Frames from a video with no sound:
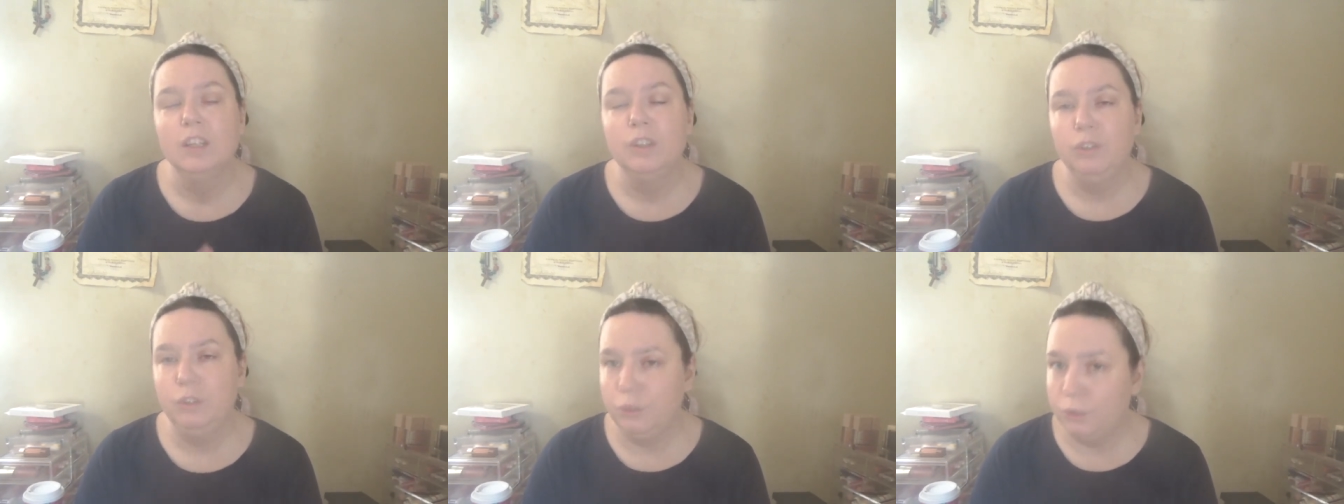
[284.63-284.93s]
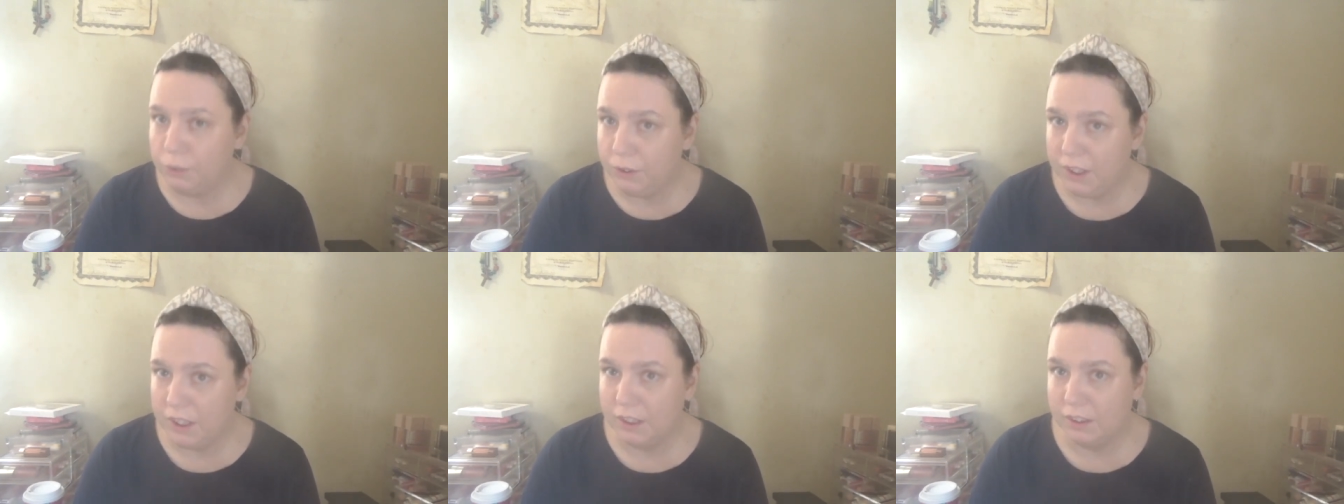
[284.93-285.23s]

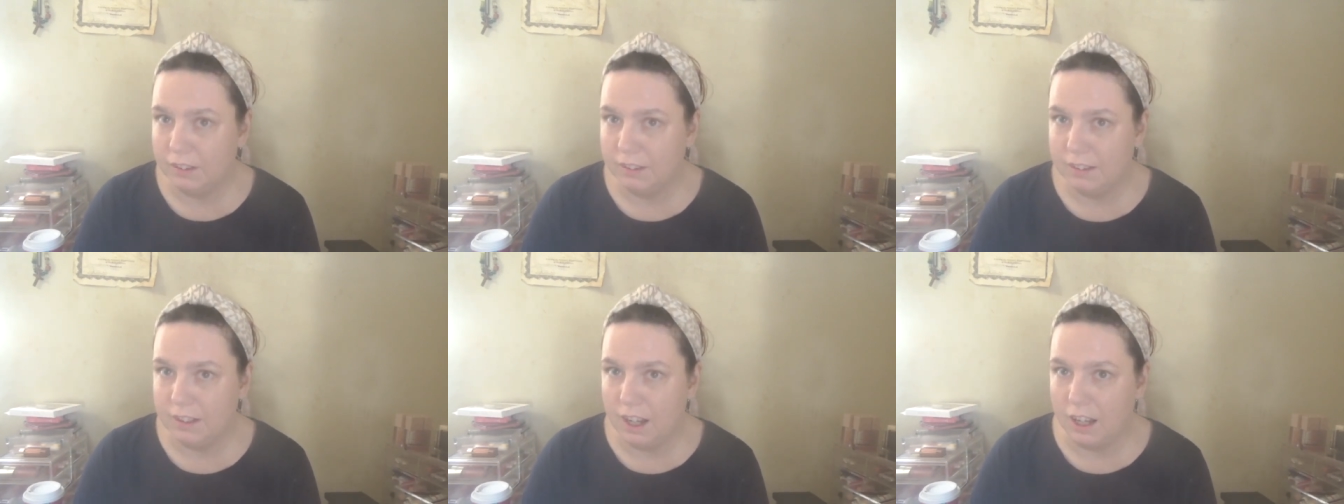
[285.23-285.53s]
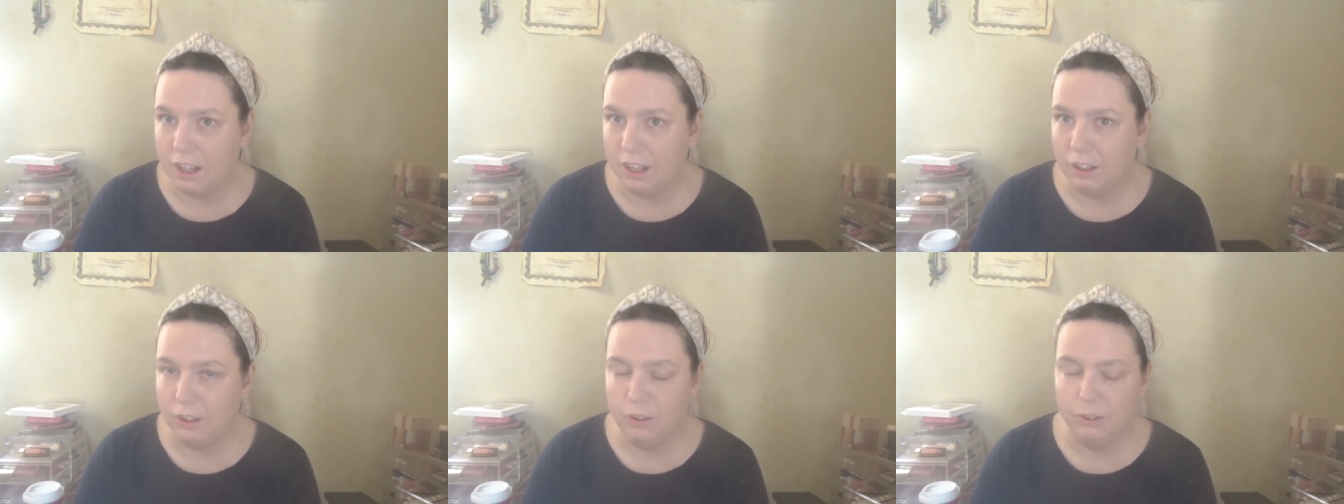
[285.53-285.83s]
two years
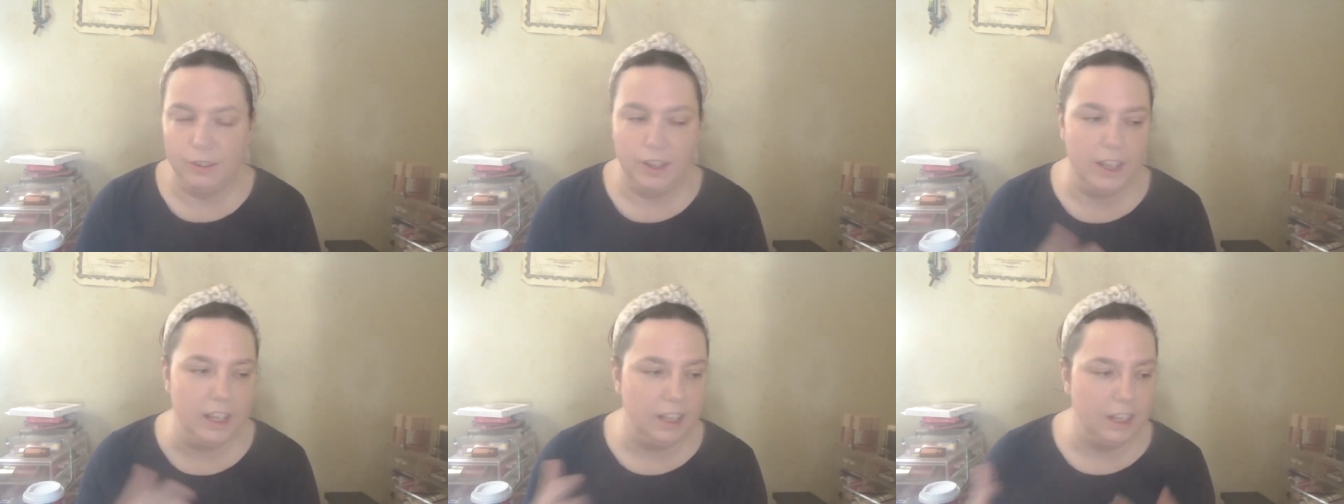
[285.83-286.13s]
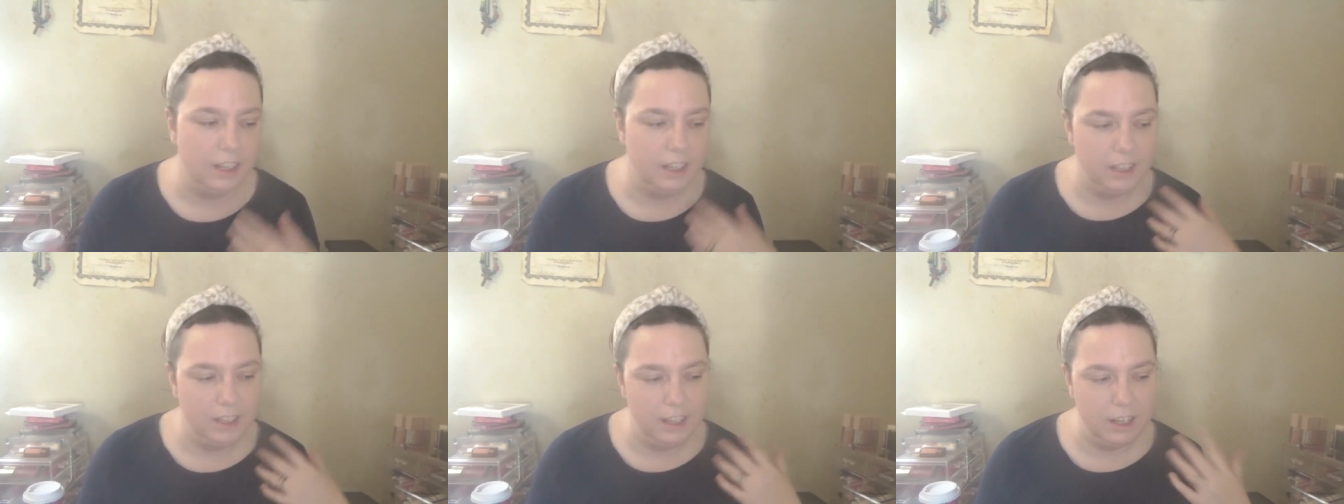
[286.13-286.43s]
now
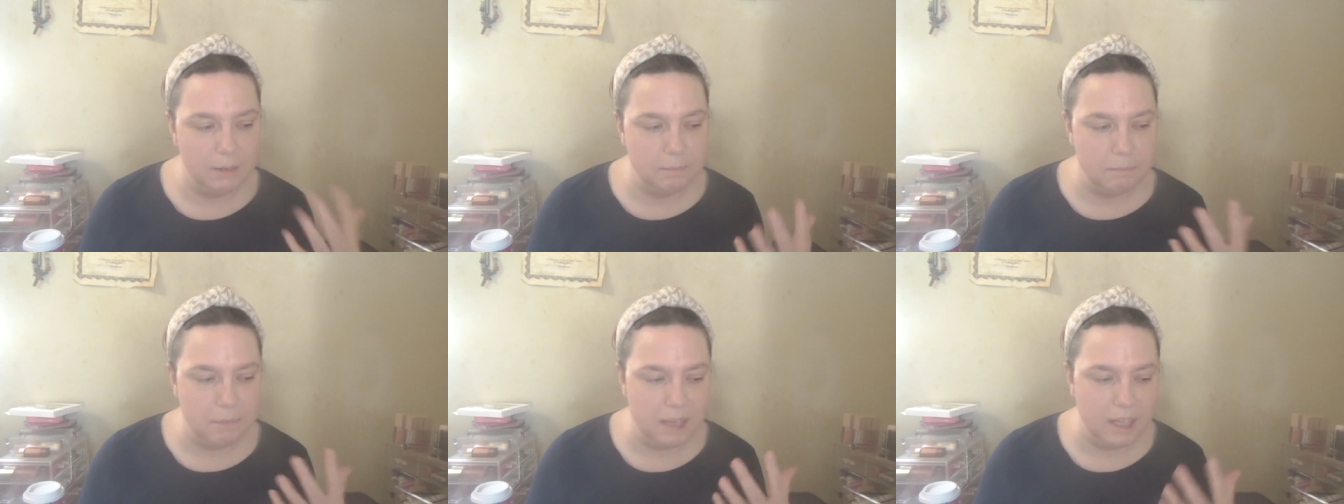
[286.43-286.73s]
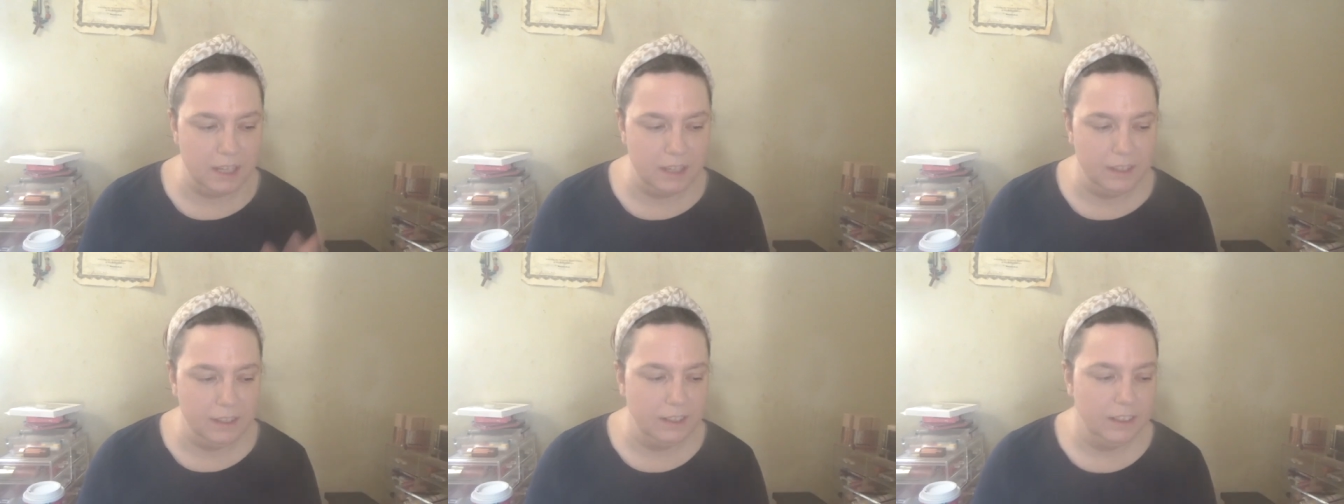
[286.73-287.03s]
and it
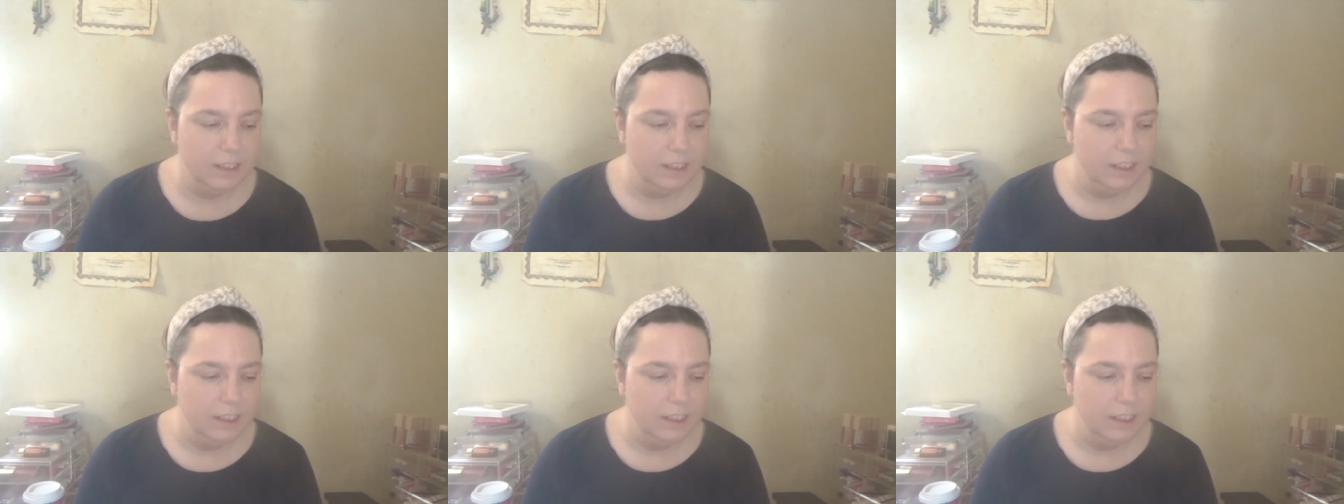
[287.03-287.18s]
been